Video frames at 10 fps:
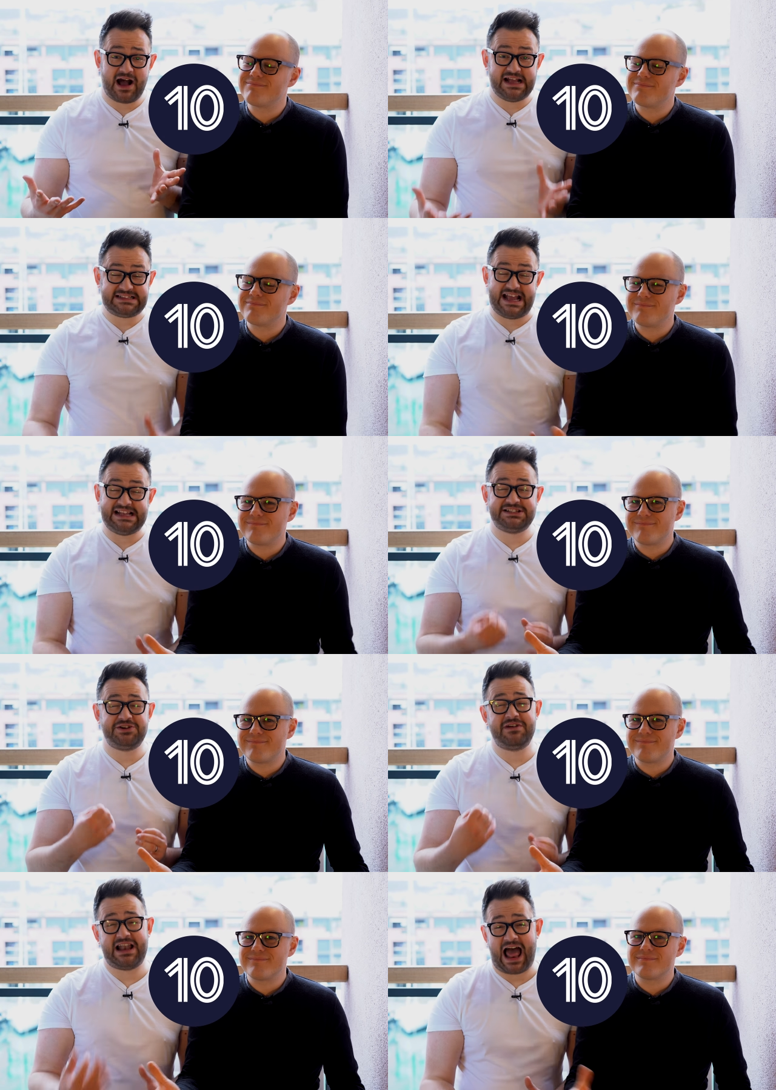Speaker 1: guys, is
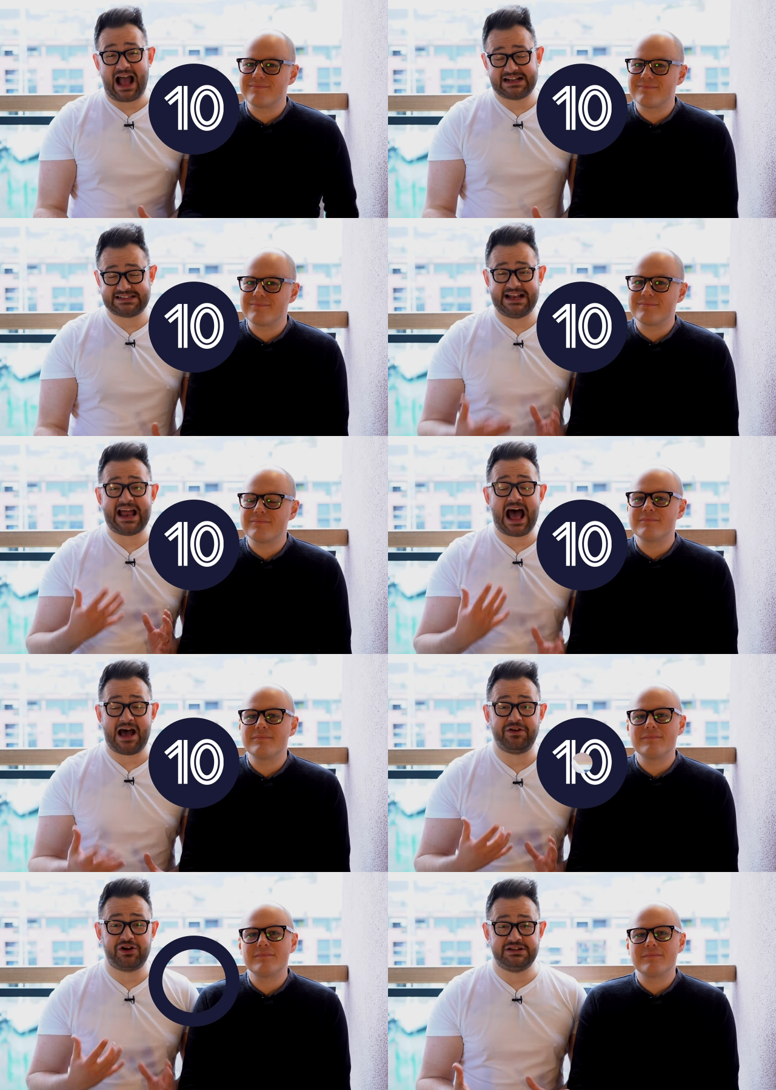to relax and
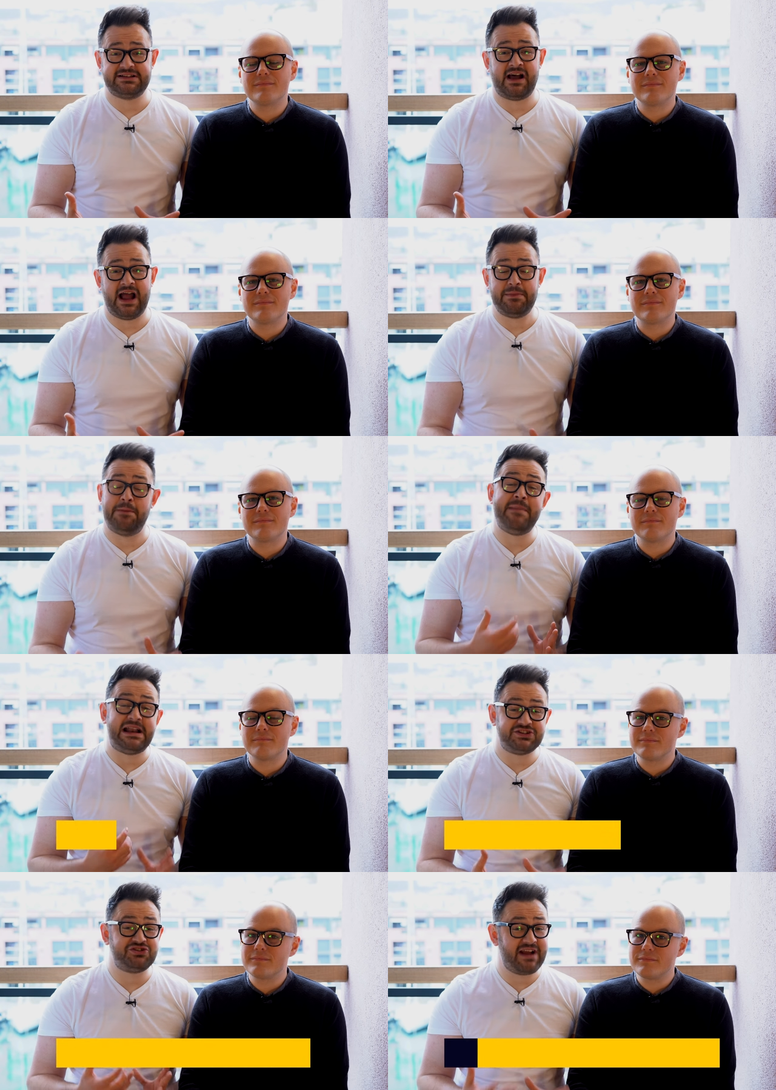have a good time.
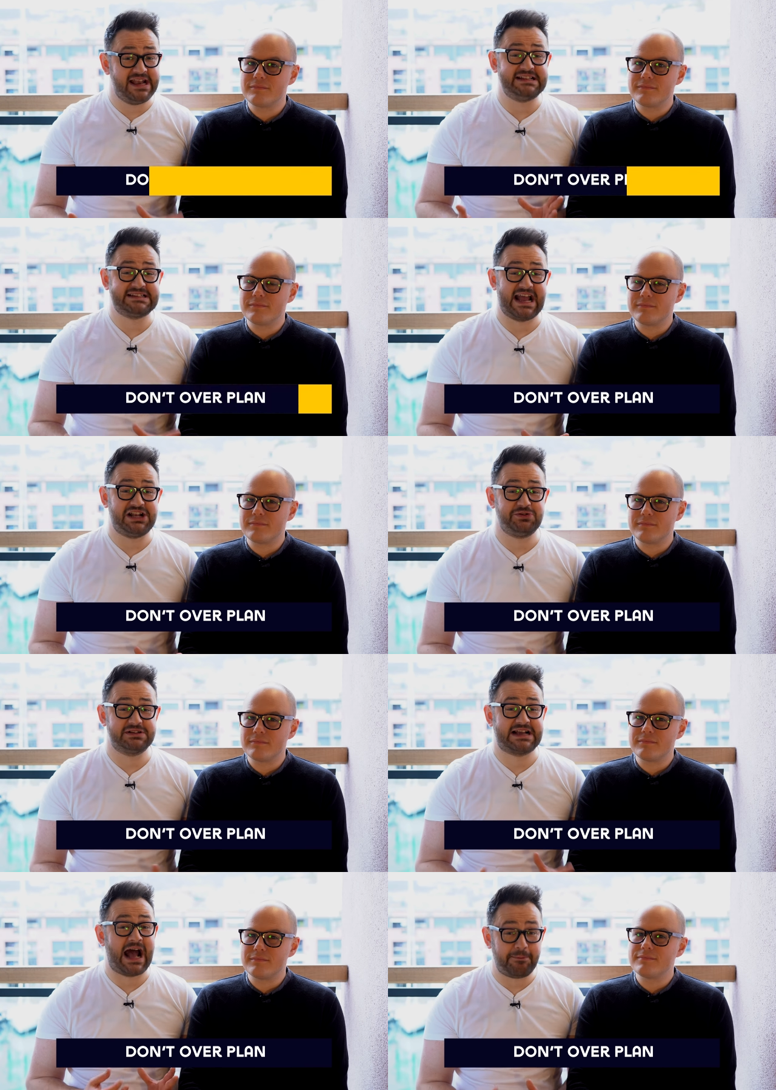Mediterranean
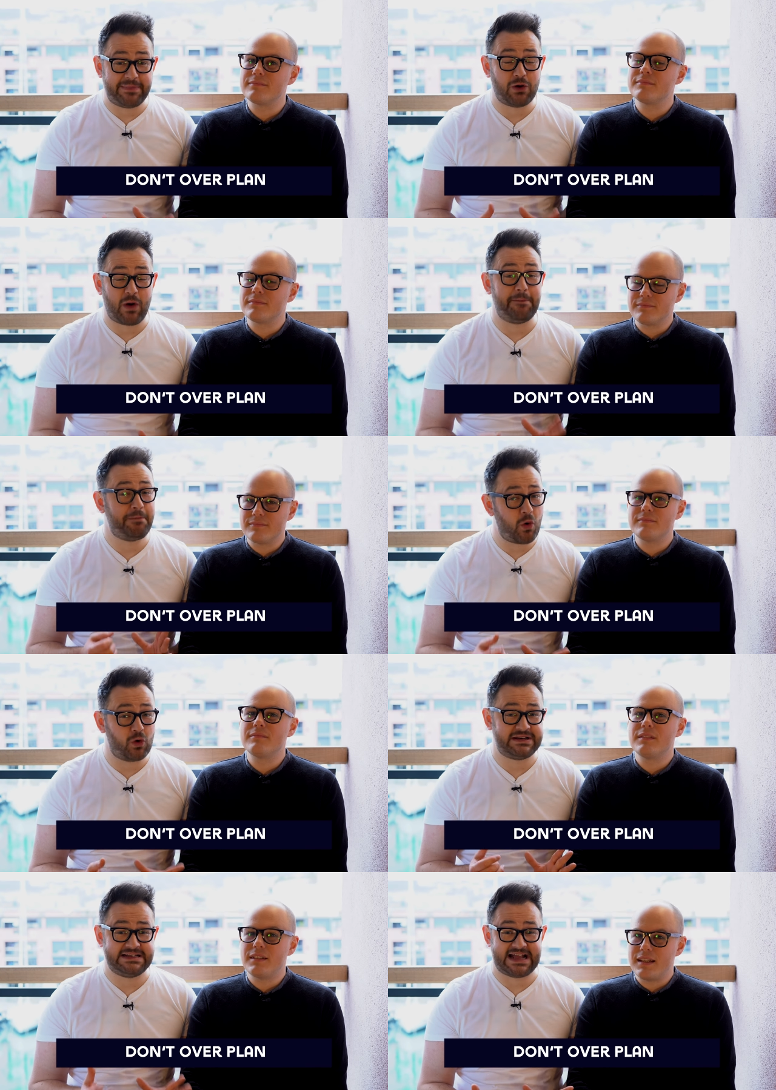schedules can be quite
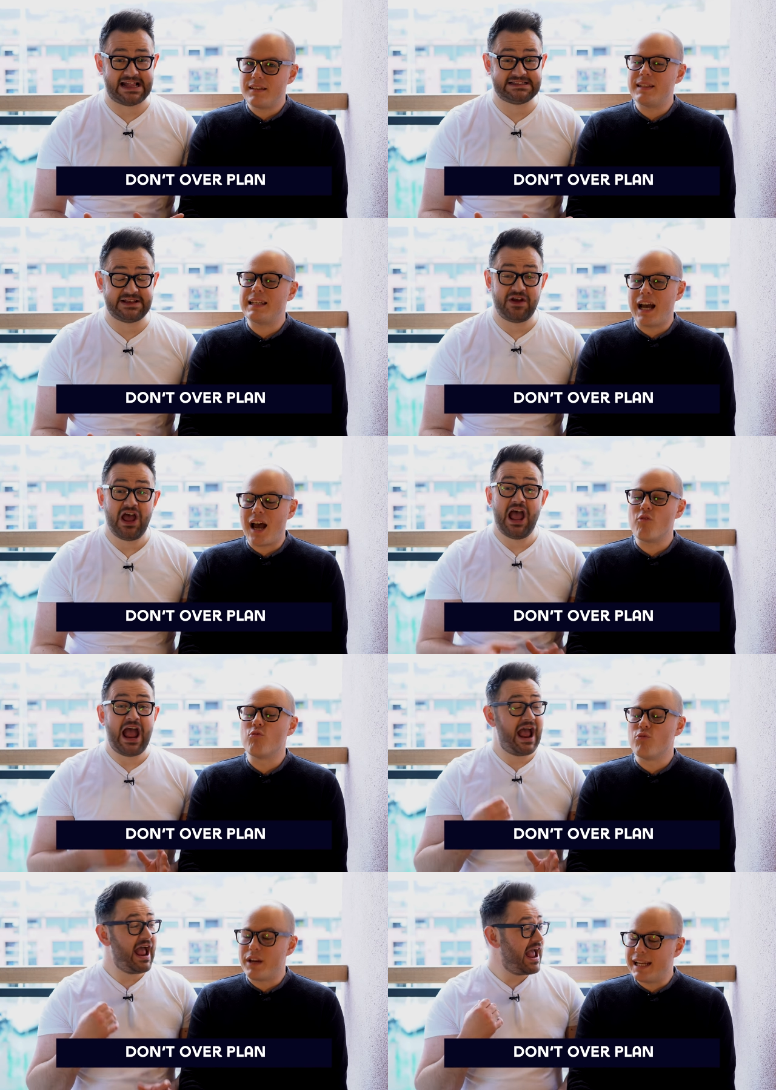port intensive.
Speaker 2: They are
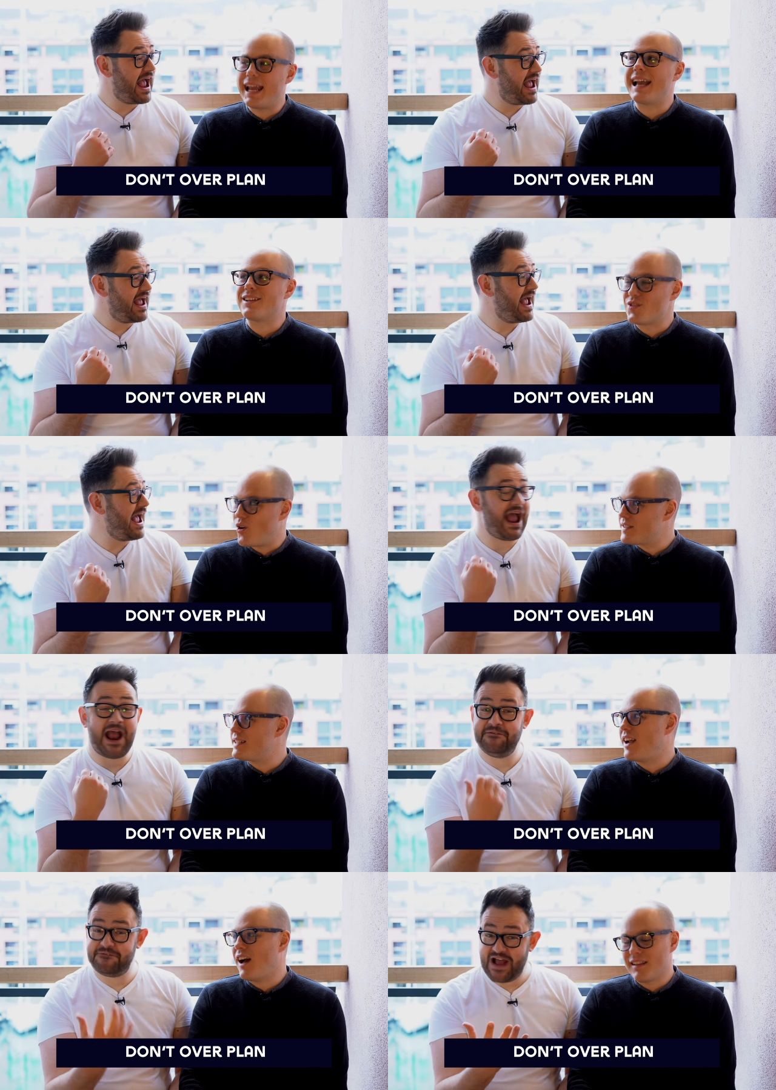really
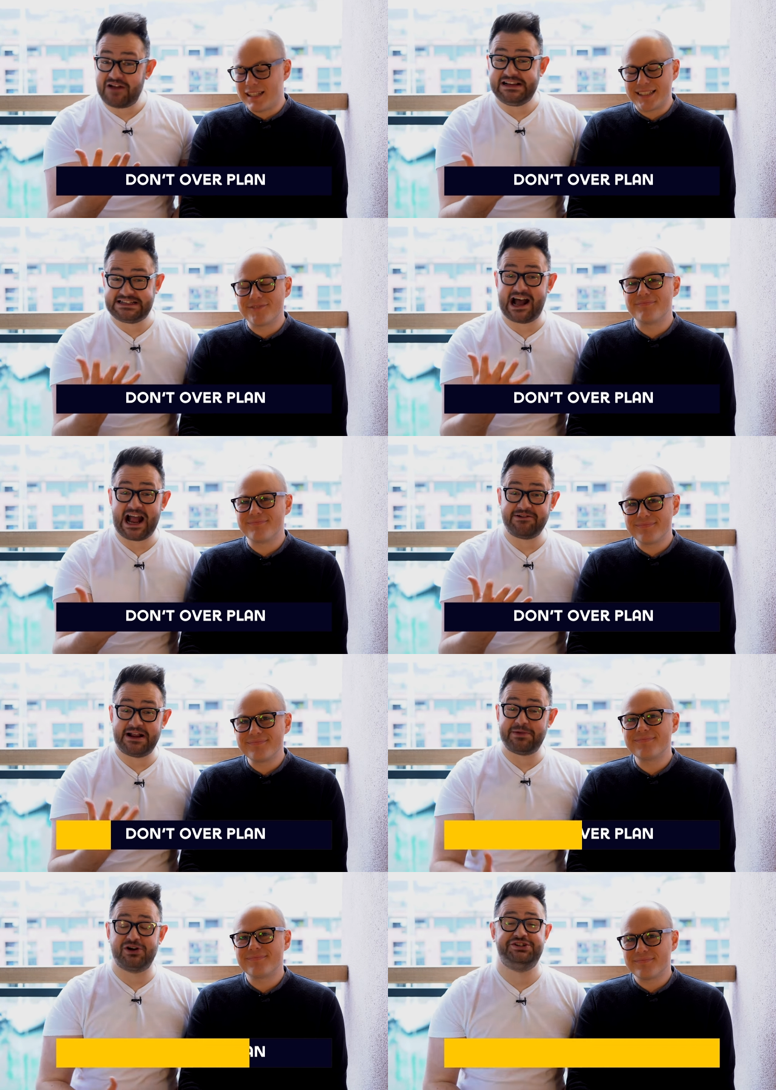exhausting
Speaker 1: and very
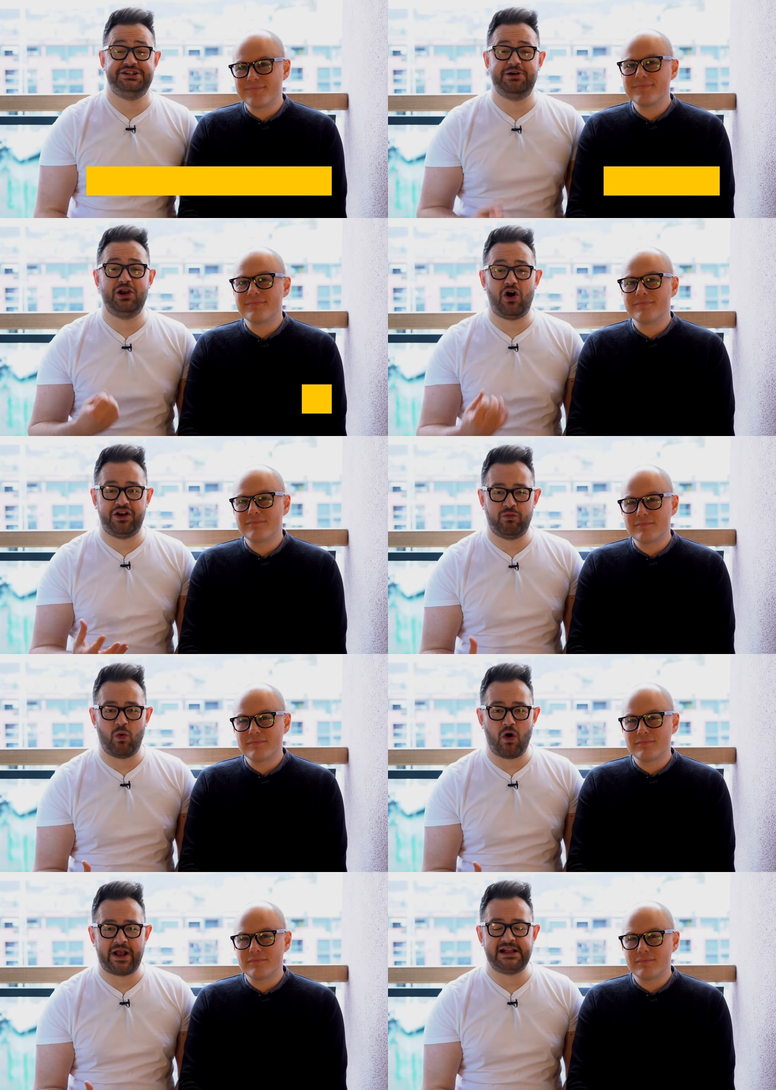tiring because you do a lot of
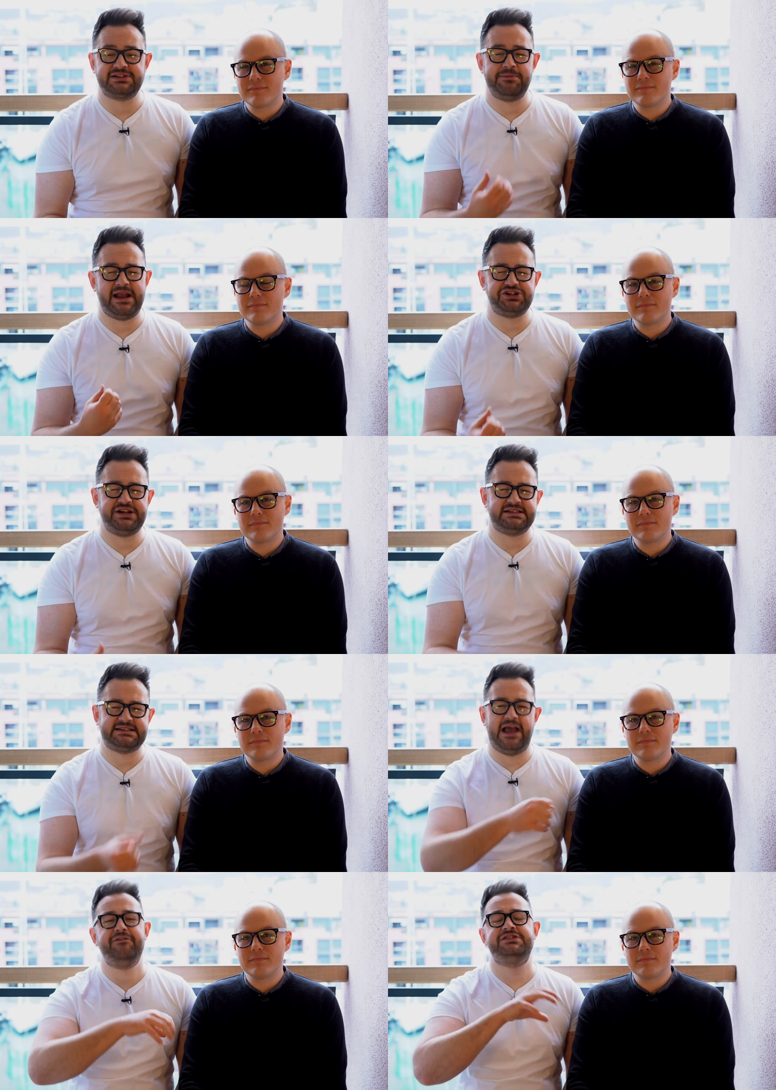walking, so make sure you
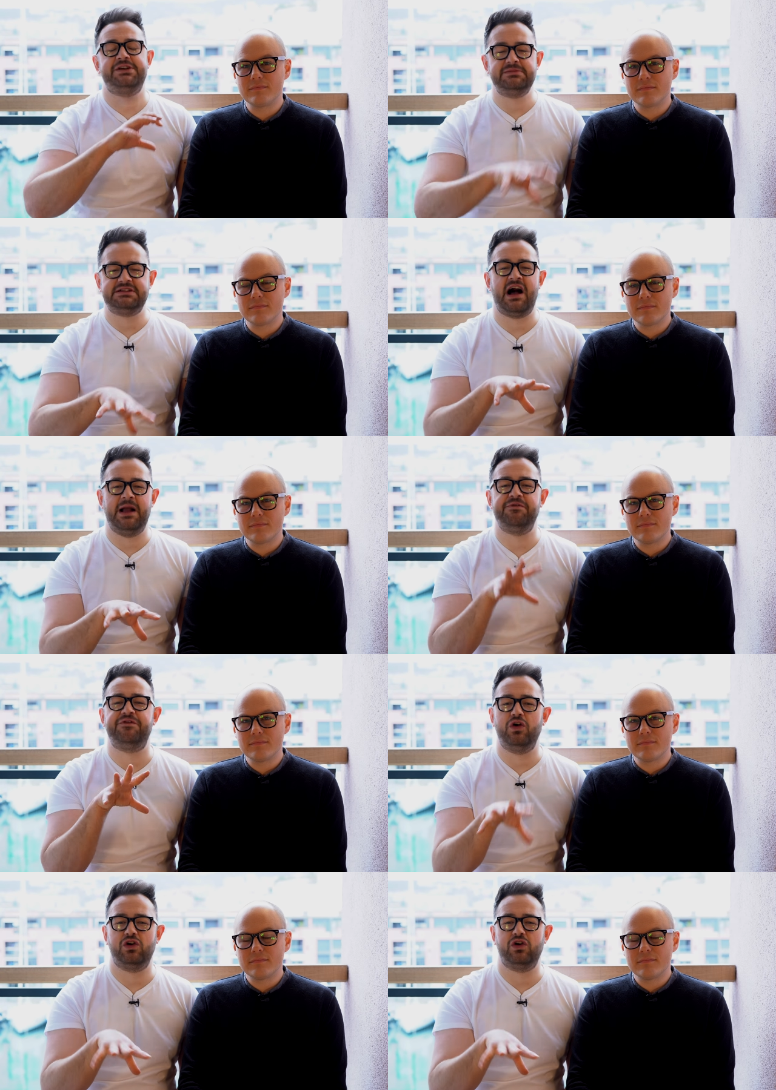save some time for